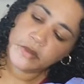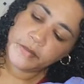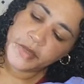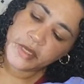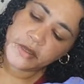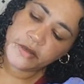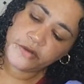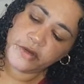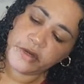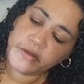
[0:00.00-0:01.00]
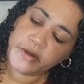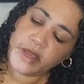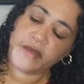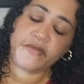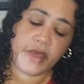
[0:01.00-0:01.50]
Because she doesn't
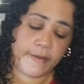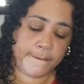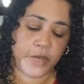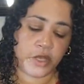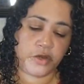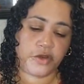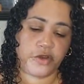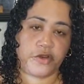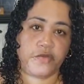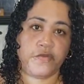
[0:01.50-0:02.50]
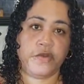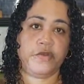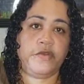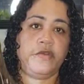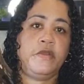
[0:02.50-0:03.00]
have that much
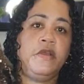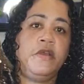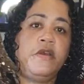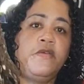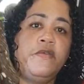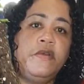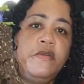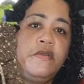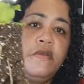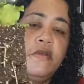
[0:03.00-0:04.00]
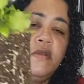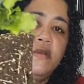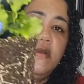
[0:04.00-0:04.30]
roots. Look at her roots.